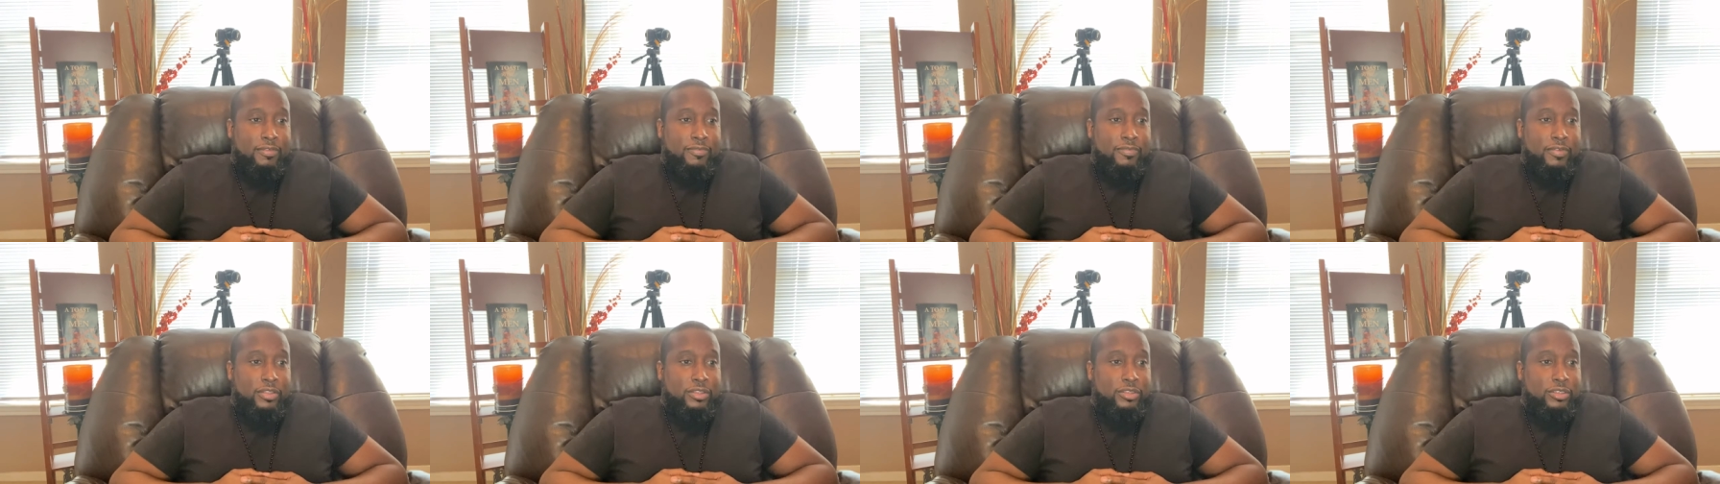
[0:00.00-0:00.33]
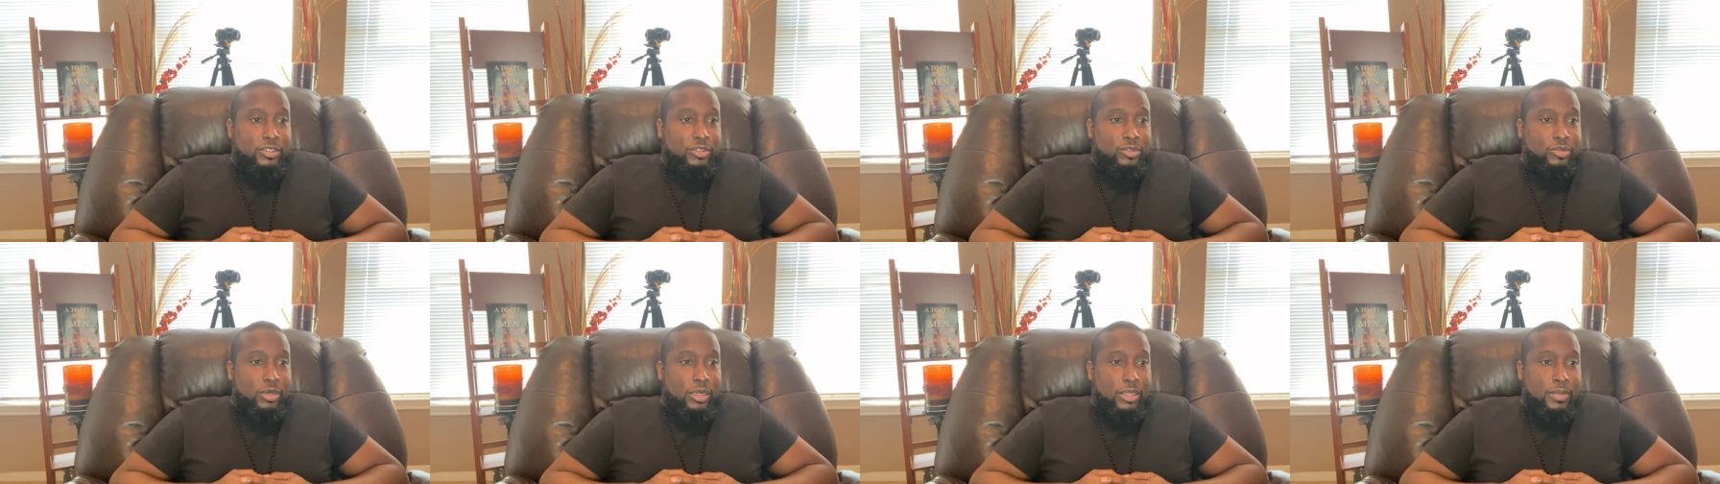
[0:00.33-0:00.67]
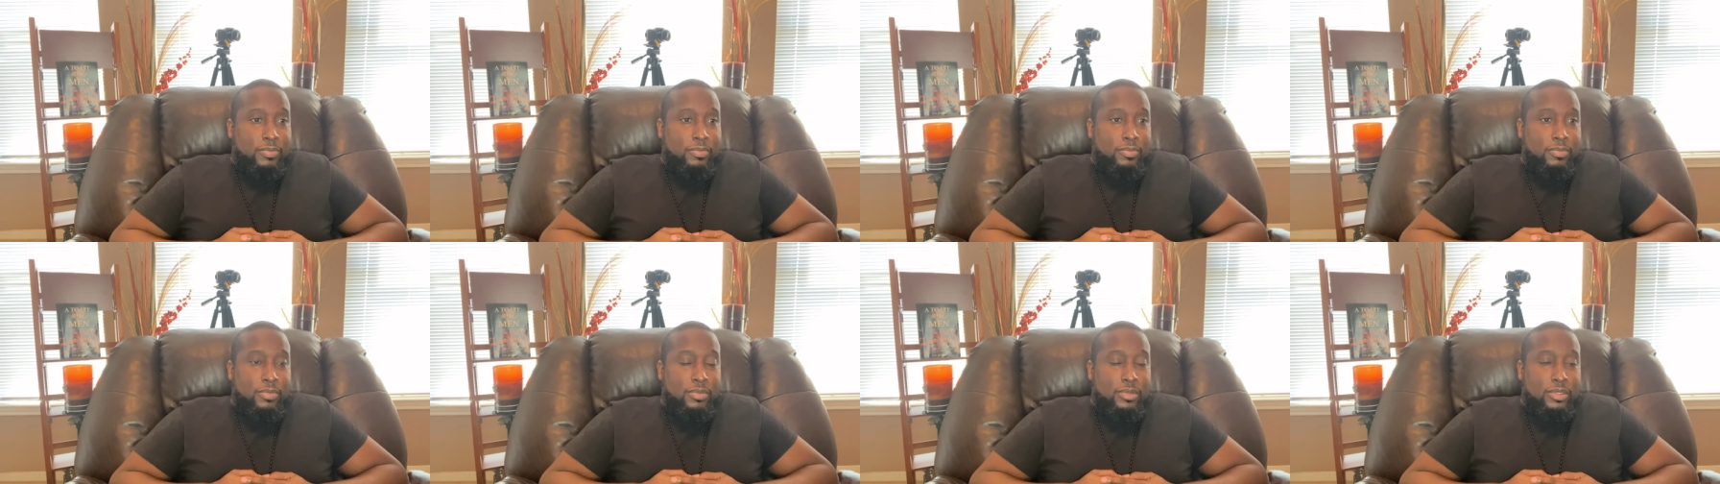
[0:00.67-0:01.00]
for the
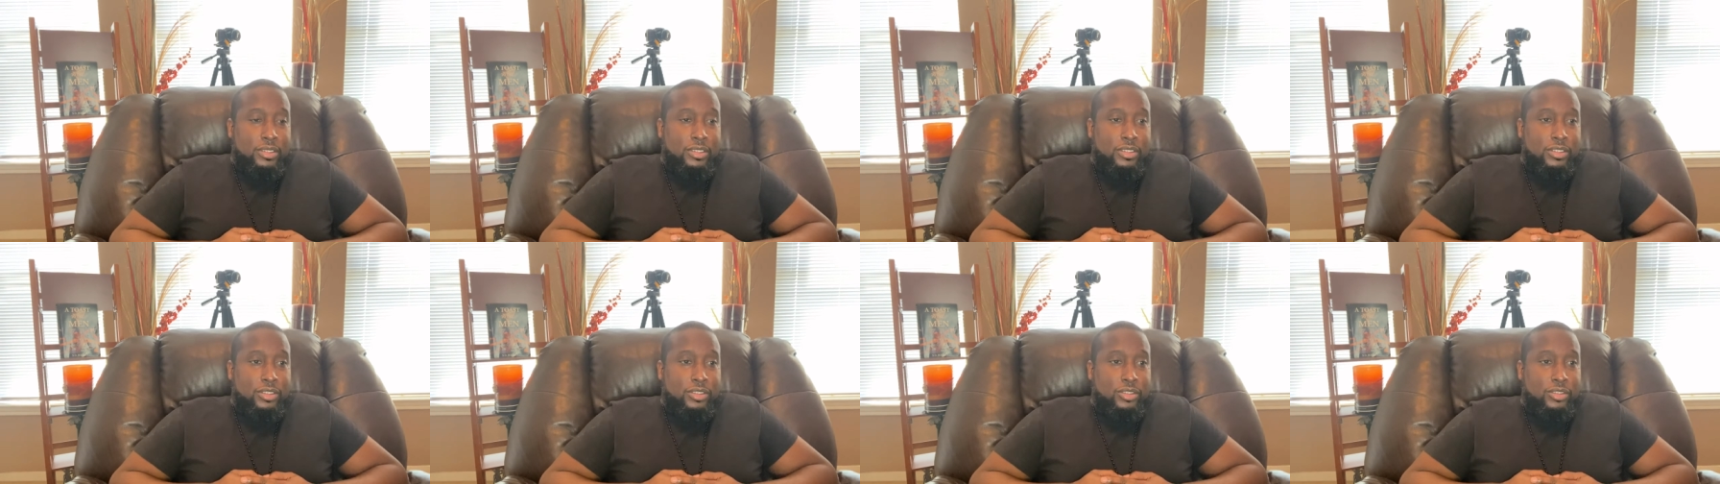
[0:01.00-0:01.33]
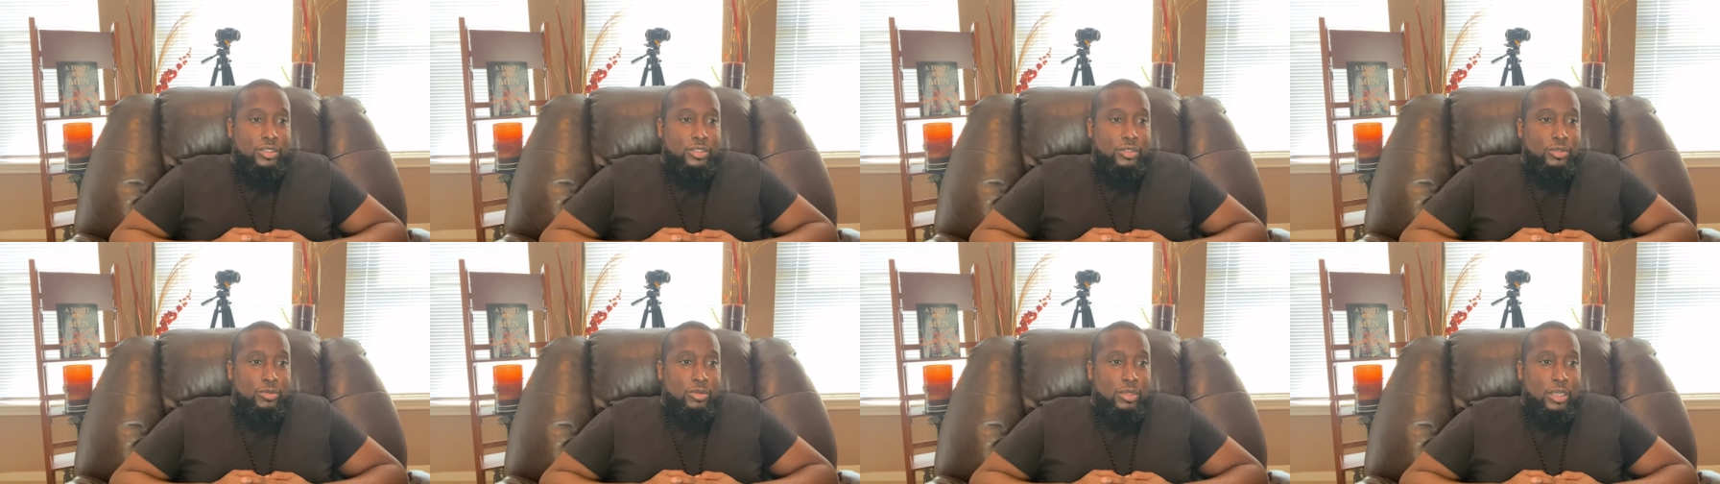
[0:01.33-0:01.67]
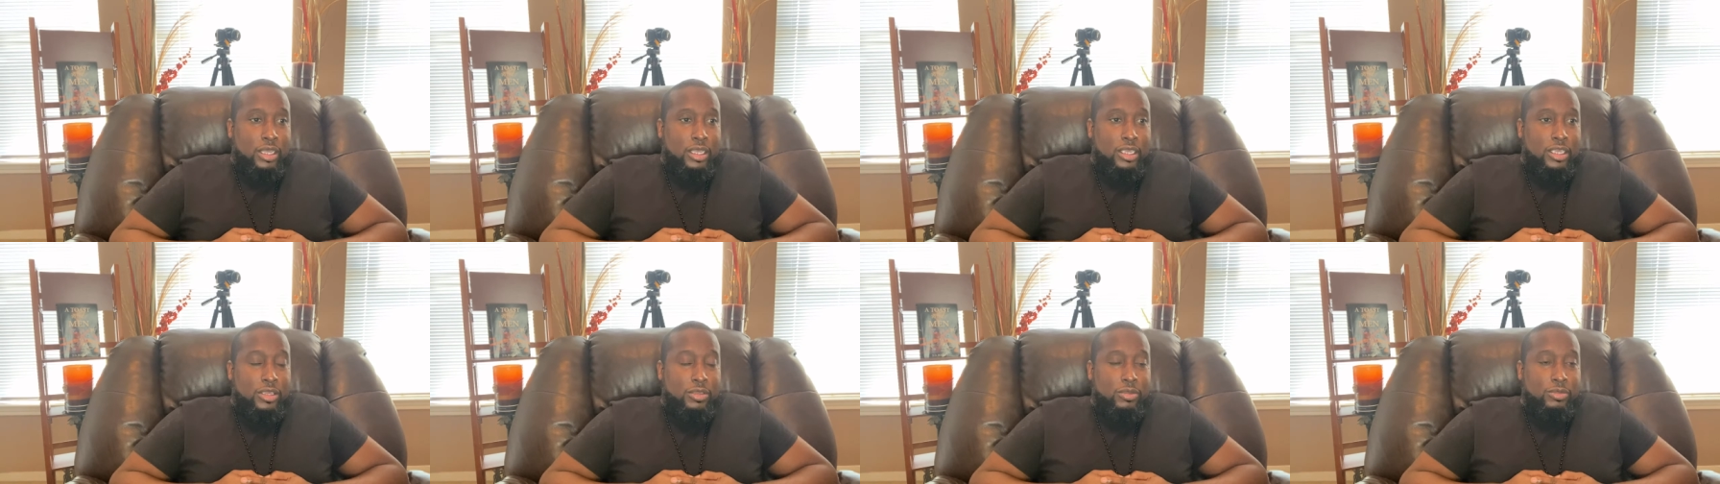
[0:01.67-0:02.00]
trip to
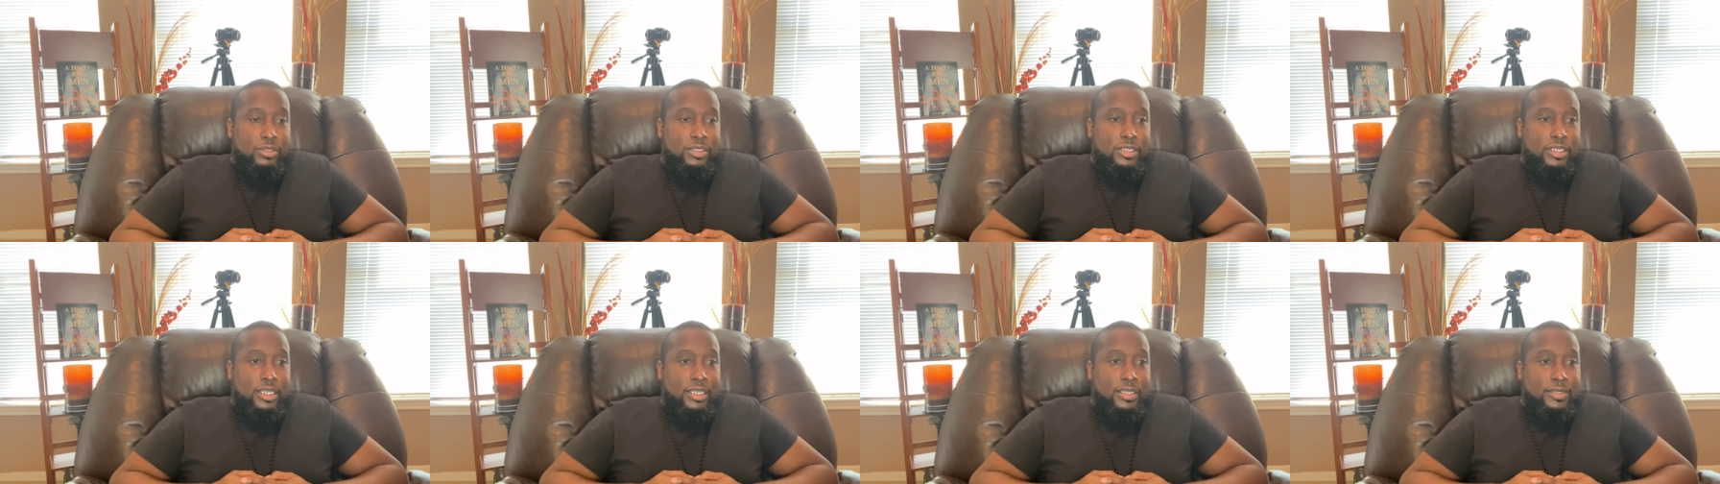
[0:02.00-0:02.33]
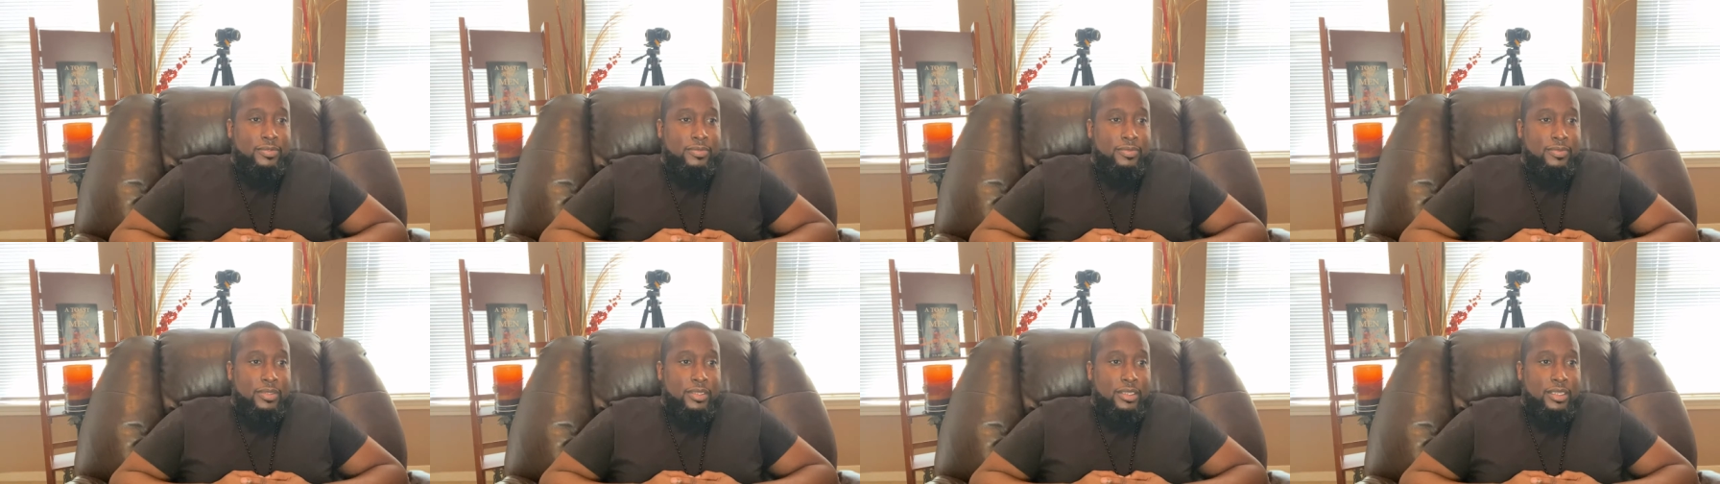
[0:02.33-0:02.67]
Houston.